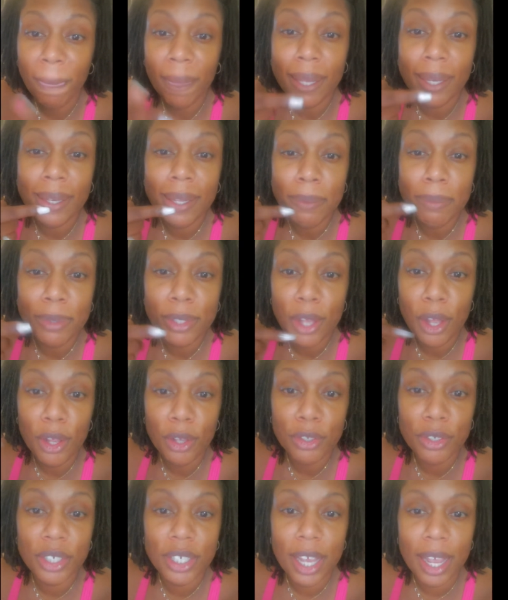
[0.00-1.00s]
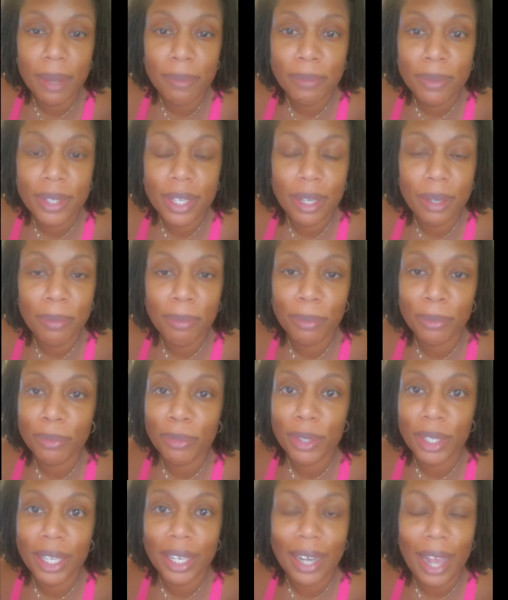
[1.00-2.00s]
Lips all chapped up
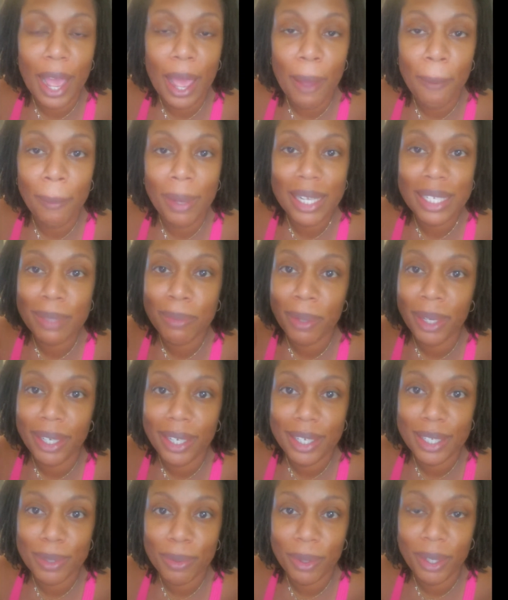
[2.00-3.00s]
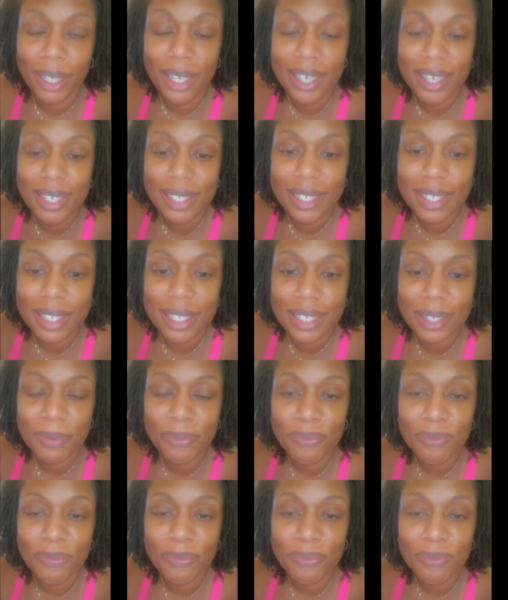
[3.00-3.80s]
and looking a hot mess, but it is what it is.